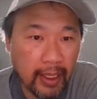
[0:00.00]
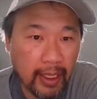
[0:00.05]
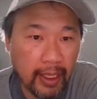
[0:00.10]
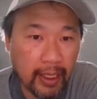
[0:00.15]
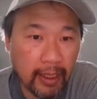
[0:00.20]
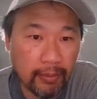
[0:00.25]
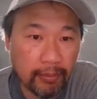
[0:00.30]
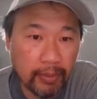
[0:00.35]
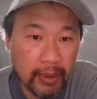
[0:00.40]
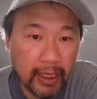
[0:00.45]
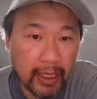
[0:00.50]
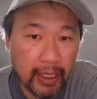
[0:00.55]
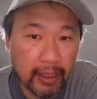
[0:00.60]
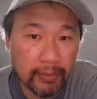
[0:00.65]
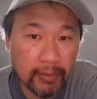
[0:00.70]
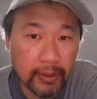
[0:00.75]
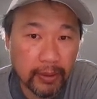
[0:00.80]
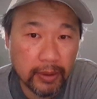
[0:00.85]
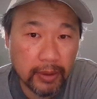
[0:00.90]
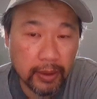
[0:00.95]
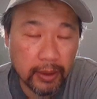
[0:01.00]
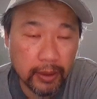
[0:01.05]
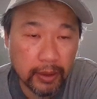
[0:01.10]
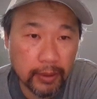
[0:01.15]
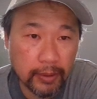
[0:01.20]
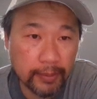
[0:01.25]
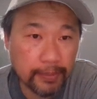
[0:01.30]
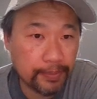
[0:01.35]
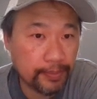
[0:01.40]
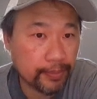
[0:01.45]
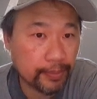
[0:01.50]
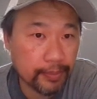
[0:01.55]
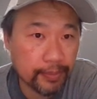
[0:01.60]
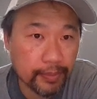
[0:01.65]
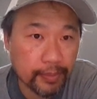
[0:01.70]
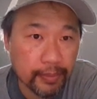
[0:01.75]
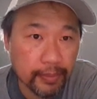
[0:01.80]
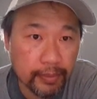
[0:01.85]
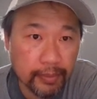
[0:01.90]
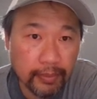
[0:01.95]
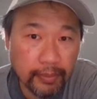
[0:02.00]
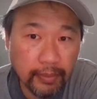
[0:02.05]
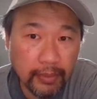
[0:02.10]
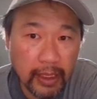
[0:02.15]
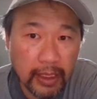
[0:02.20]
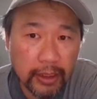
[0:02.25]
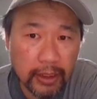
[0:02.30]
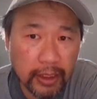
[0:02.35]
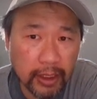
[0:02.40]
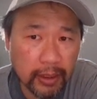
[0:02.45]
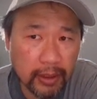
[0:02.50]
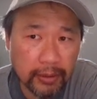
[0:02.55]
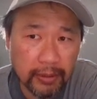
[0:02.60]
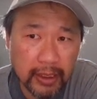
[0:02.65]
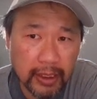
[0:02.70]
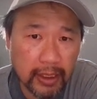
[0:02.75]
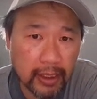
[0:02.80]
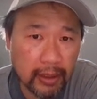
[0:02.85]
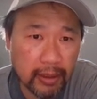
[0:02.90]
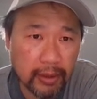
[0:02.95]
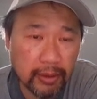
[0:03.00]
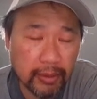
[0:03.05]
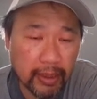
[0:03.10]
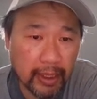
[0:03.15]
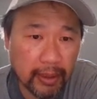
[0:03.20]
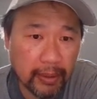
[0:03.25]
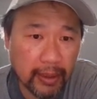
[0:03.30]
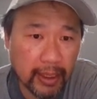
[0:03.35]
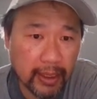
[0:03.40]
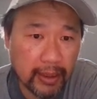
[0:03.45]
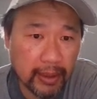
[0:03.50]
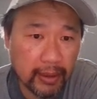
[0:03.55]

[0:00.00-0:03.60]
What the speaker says: and be able to show the results right away,